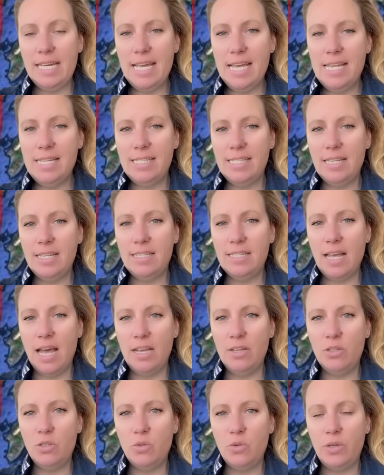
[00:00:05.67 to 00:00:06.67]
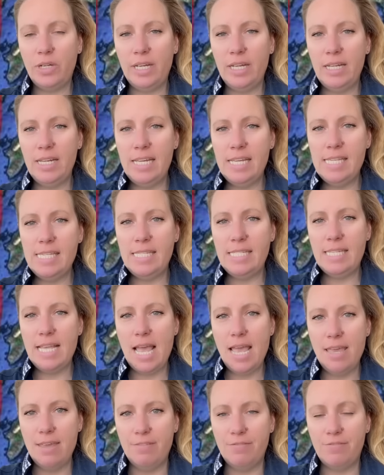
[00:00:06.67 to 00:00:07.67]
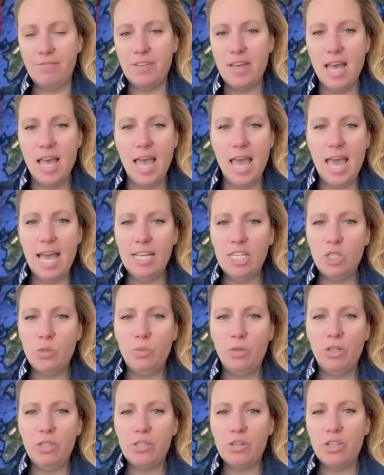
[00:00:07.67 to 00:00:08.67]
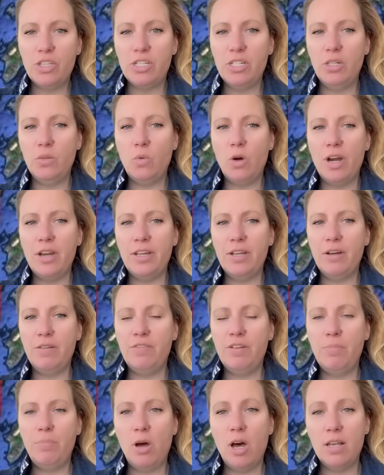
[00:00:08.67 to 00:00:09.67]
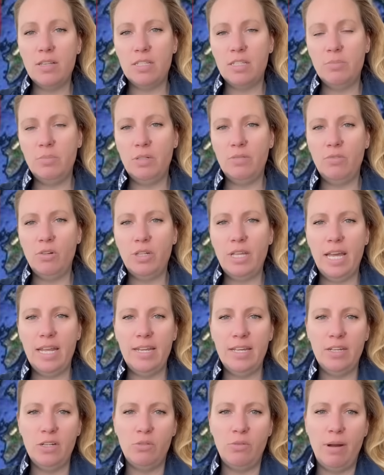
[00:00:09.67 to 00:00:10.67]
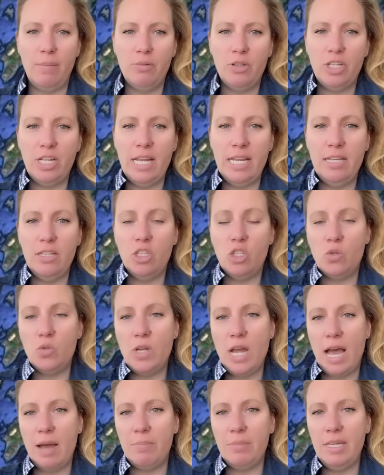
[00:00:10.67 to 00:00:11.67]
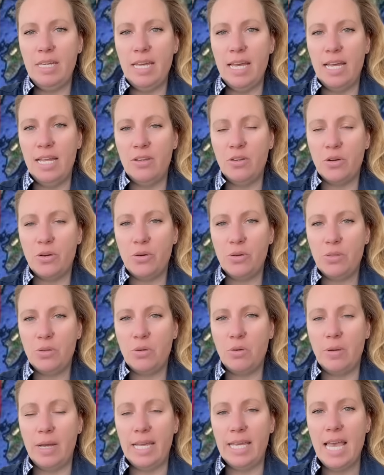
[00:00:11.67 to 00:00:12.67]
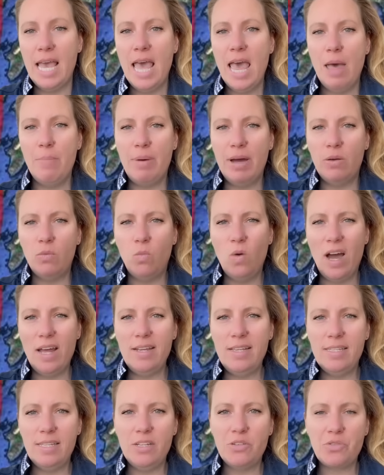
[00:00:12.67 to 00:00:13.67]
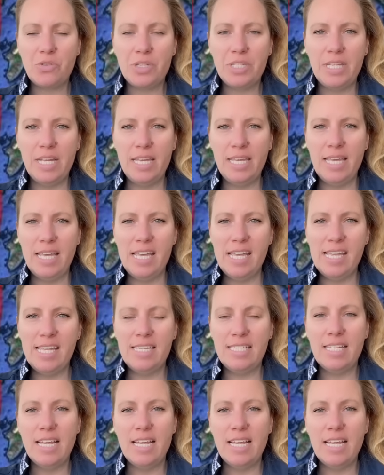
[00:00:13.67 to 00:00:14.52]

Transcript: Is Santorini safe? Experts are still warning of a possible volcanic eruption, tsunami, and earthquake. But what is interesting is